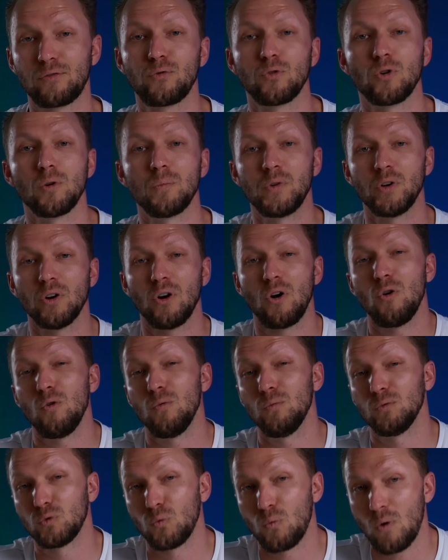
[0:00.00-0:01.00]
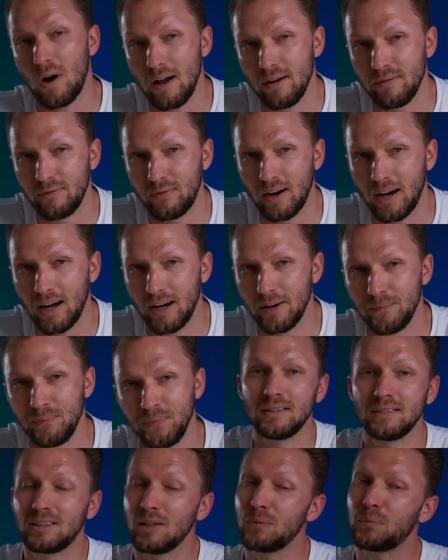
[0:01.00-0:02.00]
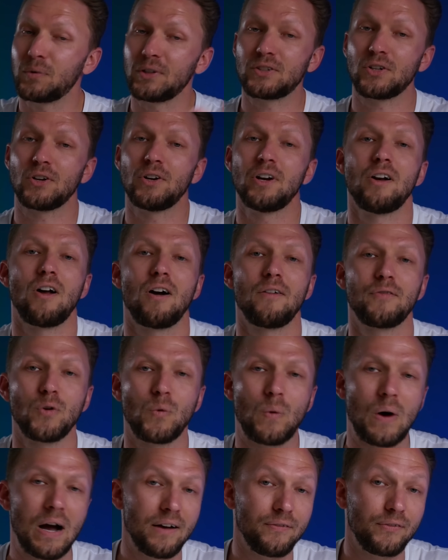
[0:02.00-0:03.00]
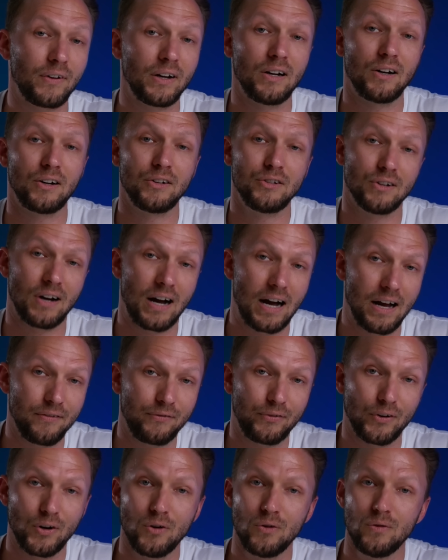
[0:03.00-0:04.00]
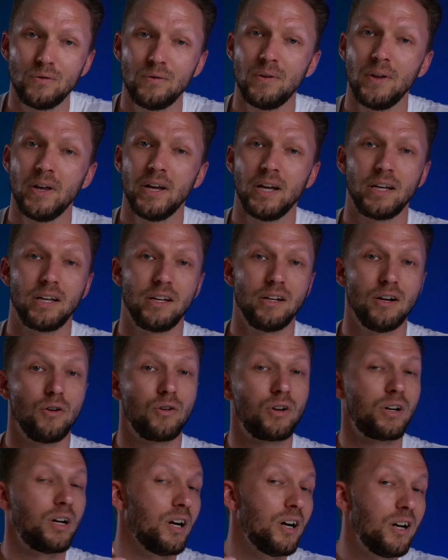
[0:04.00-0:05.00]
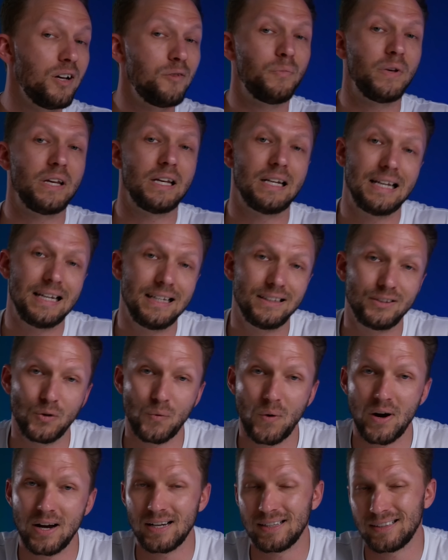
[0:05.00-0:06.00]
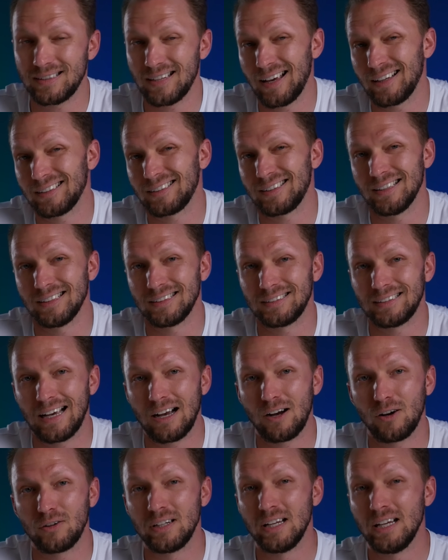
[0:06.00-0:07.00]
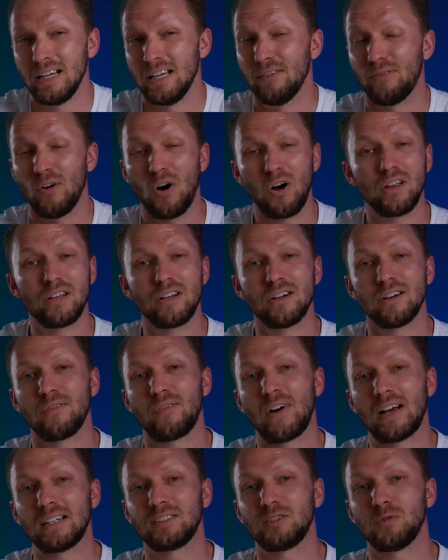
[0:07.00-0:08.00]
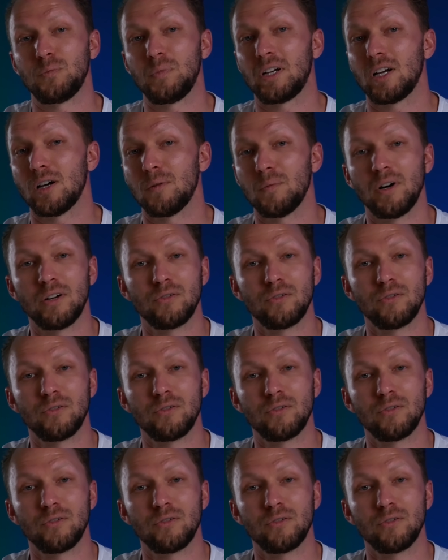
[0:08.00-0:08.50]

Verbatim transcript: from your home's Wi-Fi. Simply turning off the Wi-Fi on your iPhone, you know, could be an easy way to test this out. If all your devices become